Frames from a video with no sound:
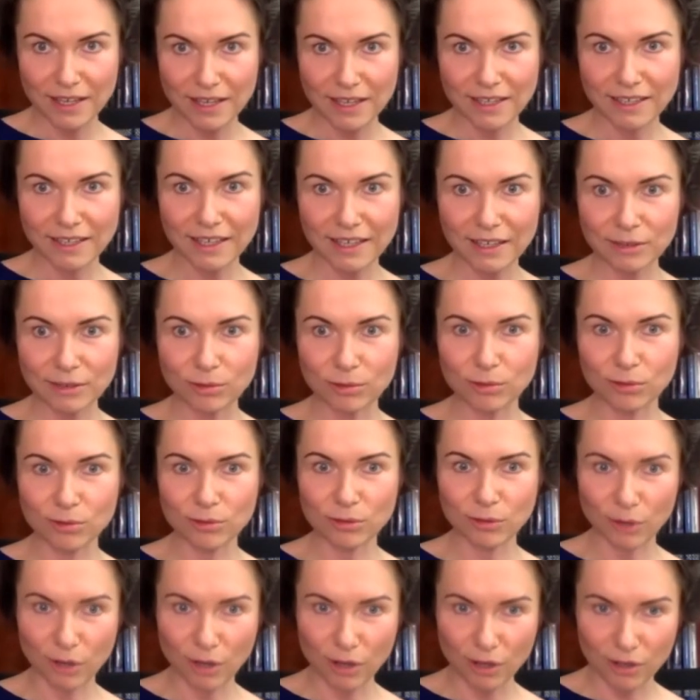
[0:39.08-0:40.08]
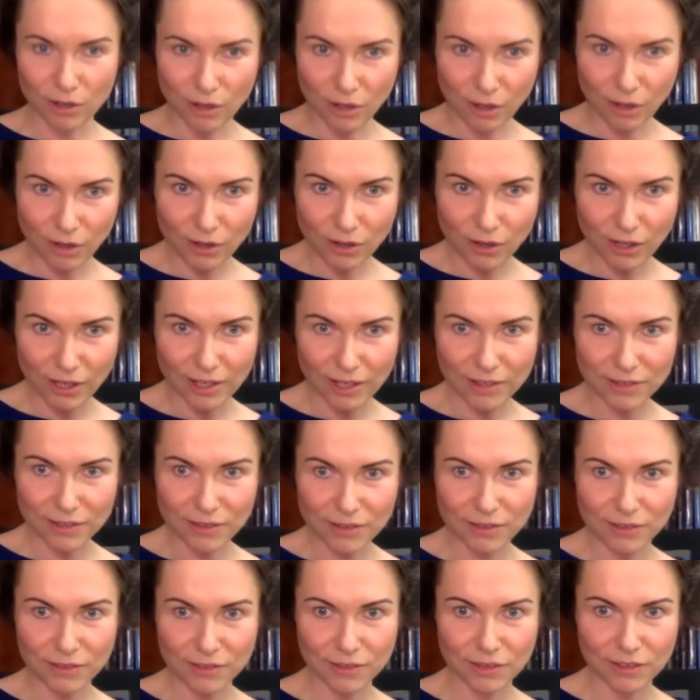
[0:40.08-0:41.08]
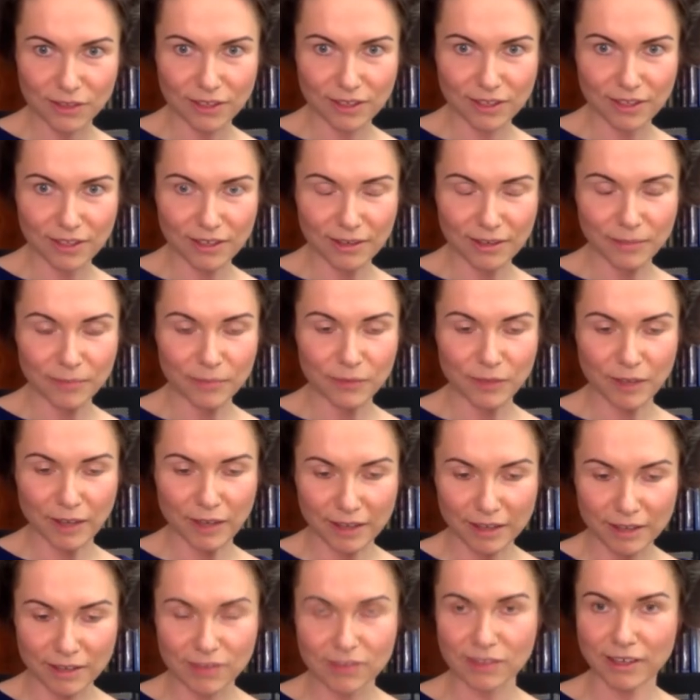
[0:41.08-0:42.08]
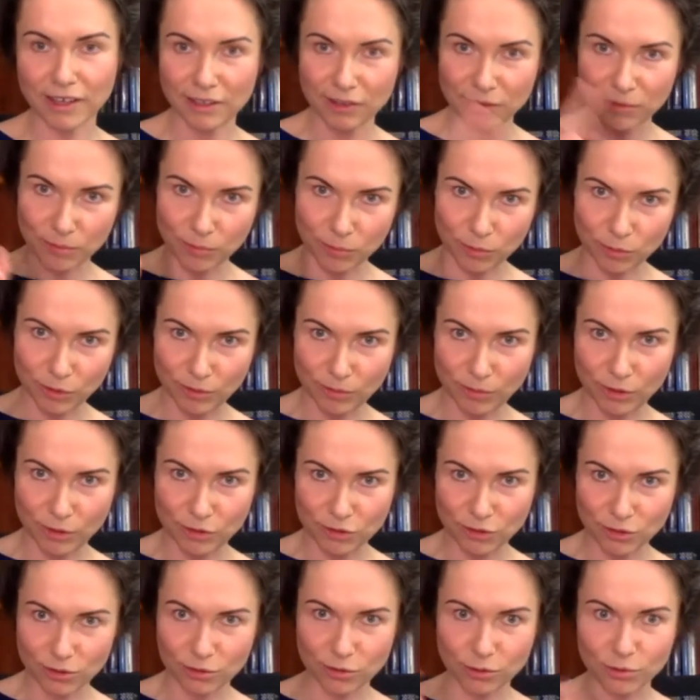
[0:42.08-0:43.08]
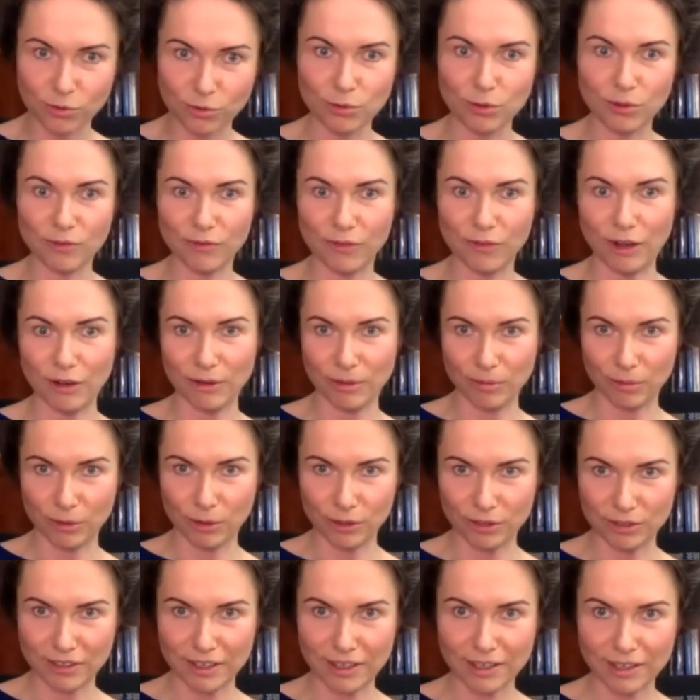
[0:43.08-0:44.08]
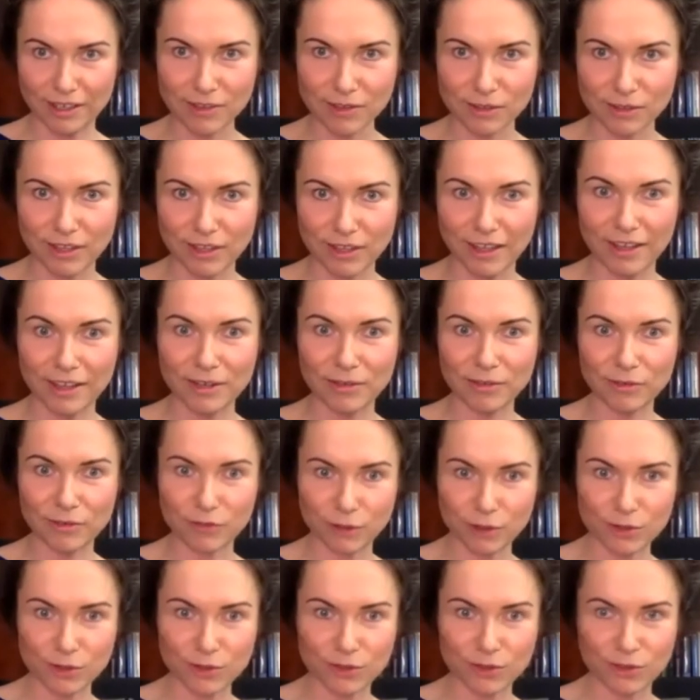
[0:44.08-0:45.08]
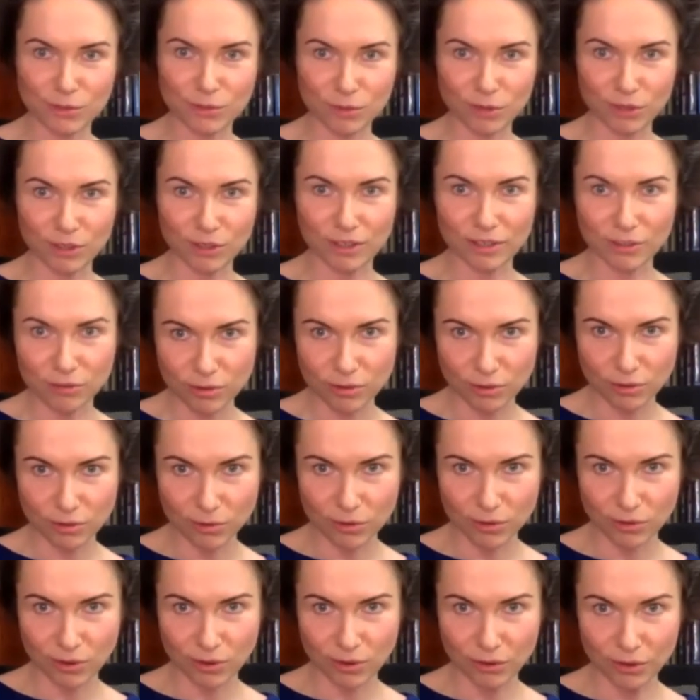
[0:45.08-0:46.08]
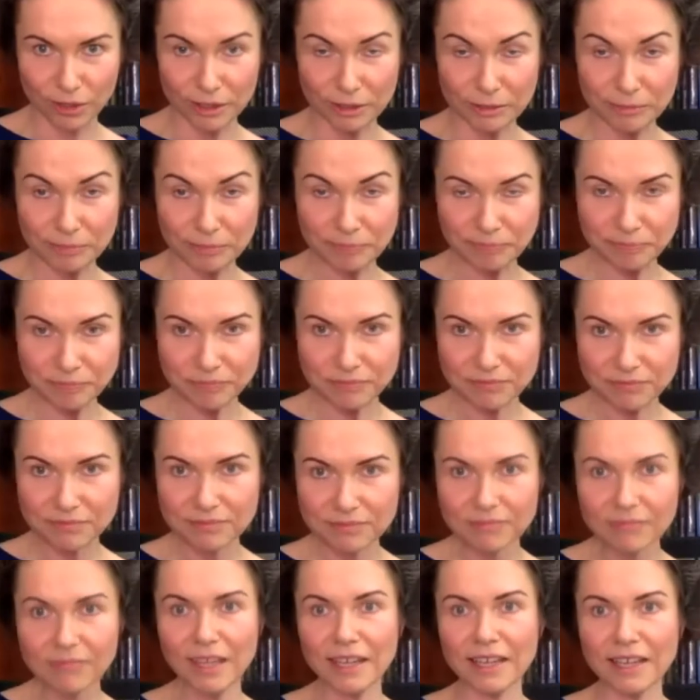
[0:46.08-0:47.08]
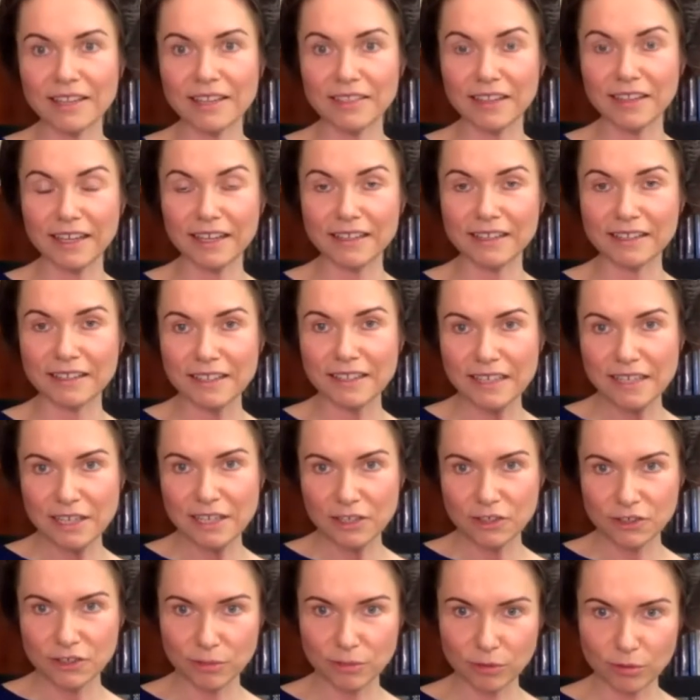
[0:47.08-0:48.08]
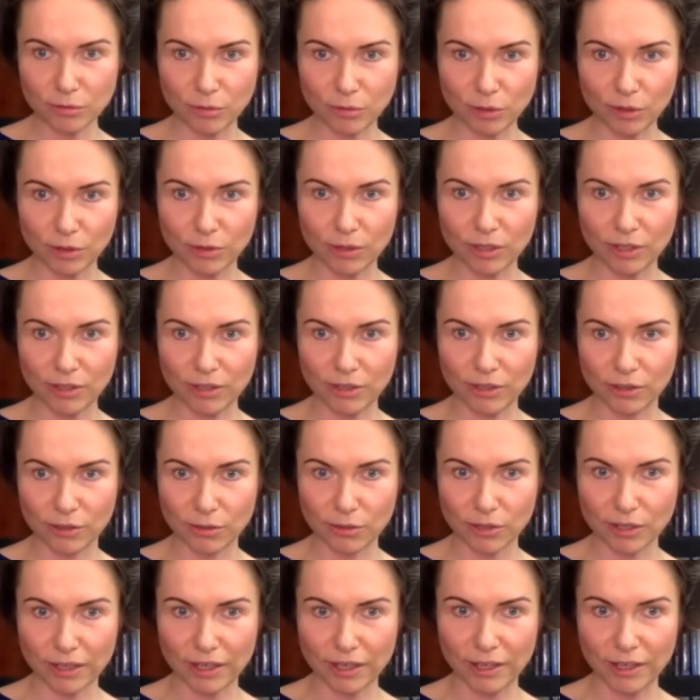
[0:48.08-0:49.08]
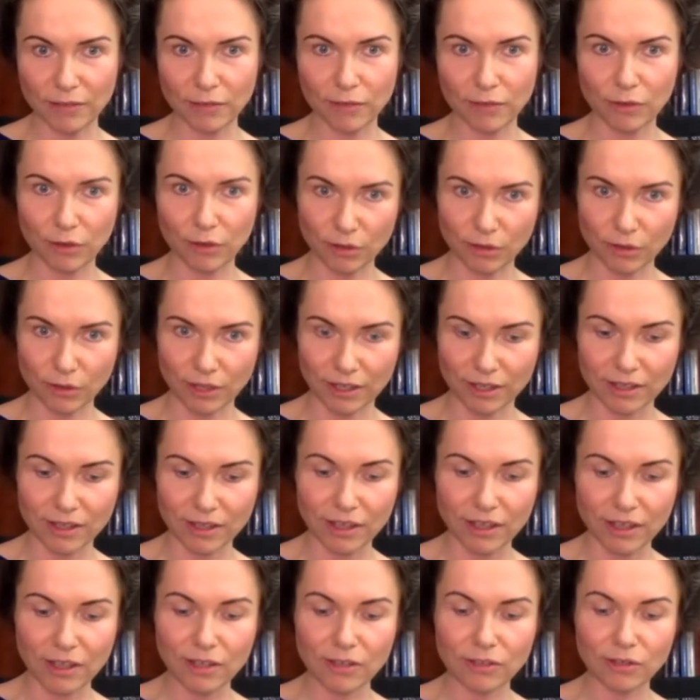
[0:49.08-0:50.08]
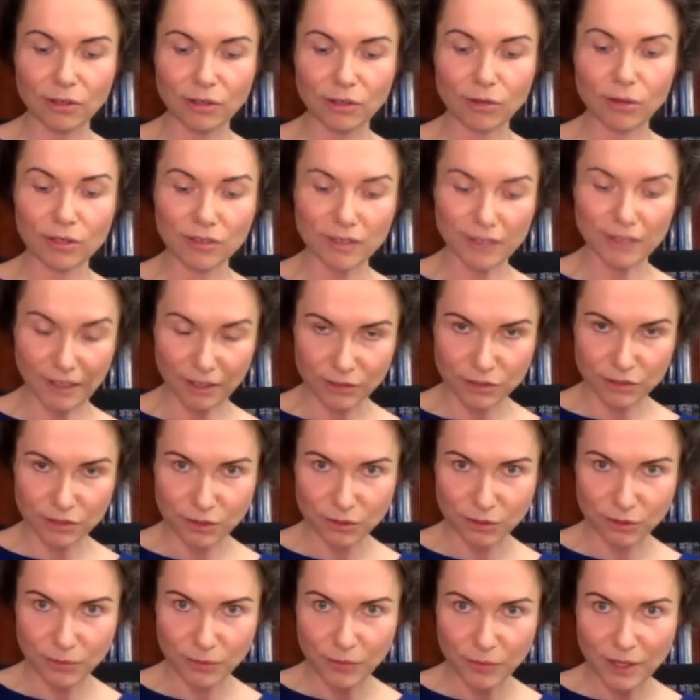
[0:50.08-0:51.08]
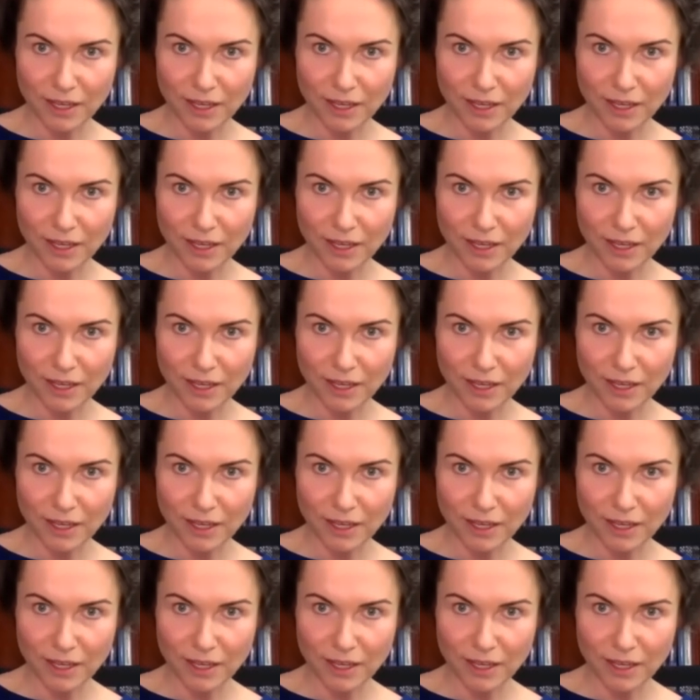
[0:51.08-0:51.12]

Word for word: Gertrud Koch has the task, has pretty much two very important tasks today. First, she will introduce Nora, and then she will moderate the Q&A following Nora's lecture.